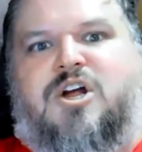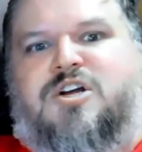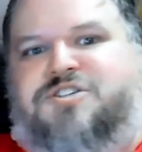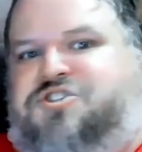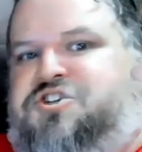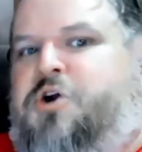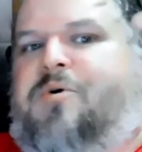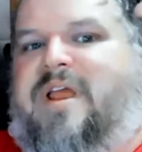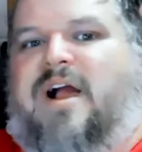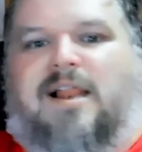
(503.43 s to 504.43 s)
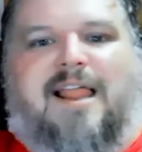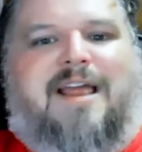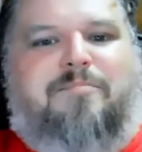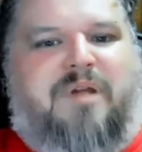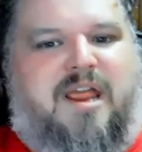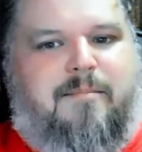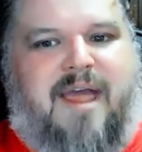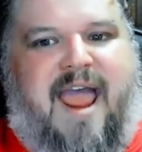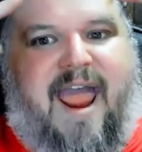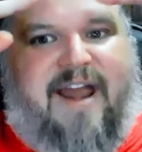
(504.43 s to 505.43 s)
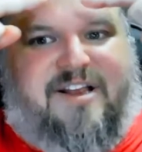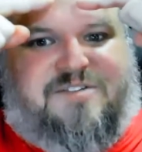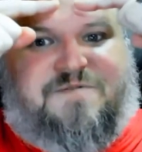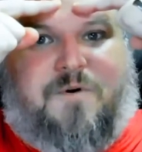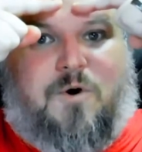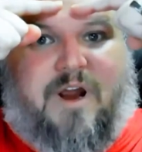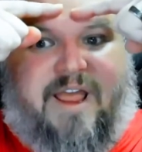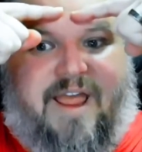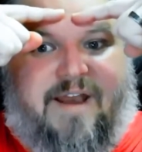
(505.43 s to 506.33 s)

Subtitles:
shooting a light beam at his forehead.